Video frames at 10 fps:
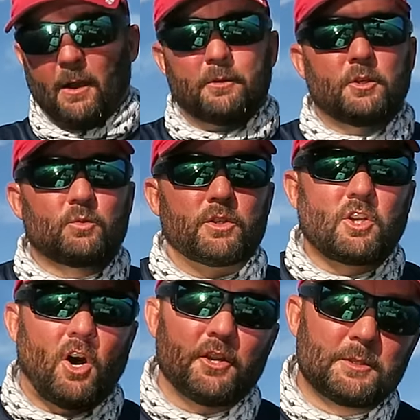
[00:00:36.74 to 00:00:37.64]
I would use what's
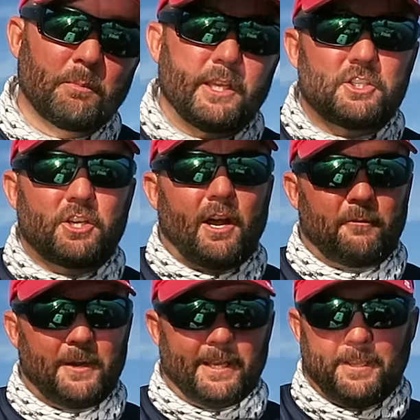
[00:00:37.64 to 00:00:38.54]
called a split
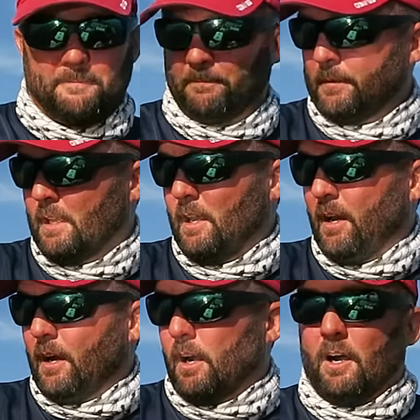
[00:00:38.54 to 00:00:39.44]
shot rig.
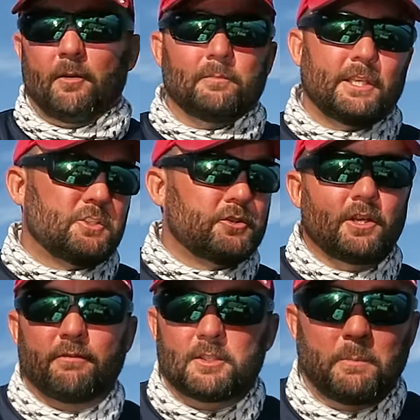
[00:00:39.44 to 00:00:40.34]
Um, get
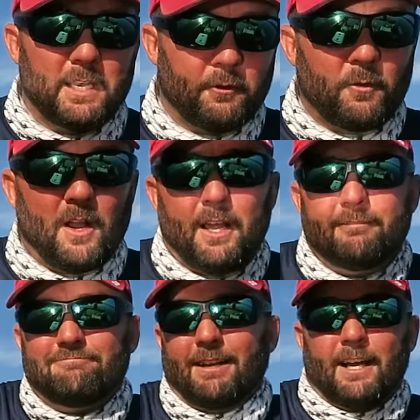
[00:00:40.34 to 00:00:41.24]
yourself a spinning
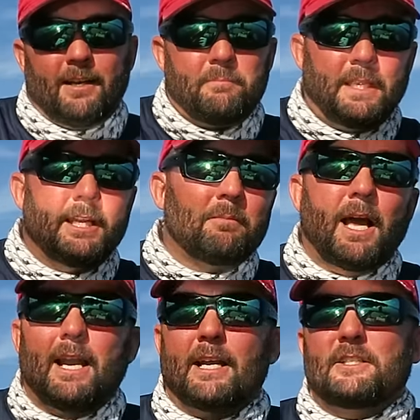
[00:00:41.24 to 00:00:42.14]
rod, uh, medium
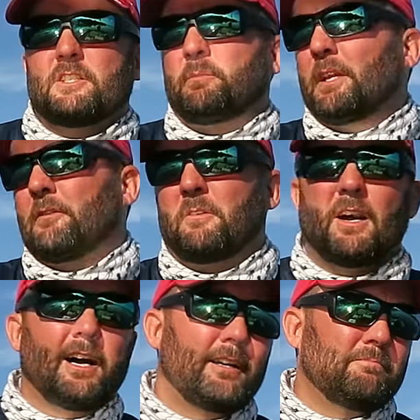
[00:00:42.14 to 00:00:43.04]
light action spinning
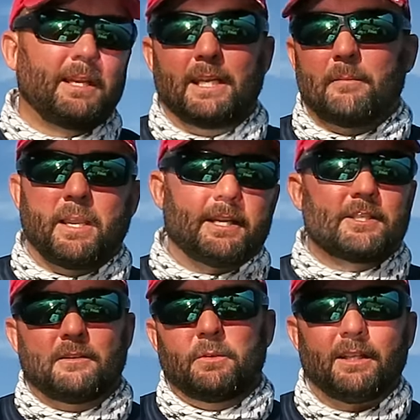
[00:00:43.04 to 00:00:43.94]
rod, medium
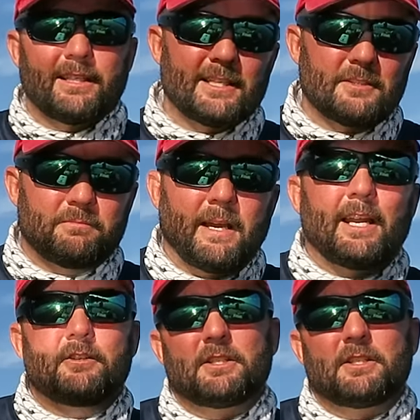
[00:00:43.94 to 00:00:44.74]
action, really doesn't matter.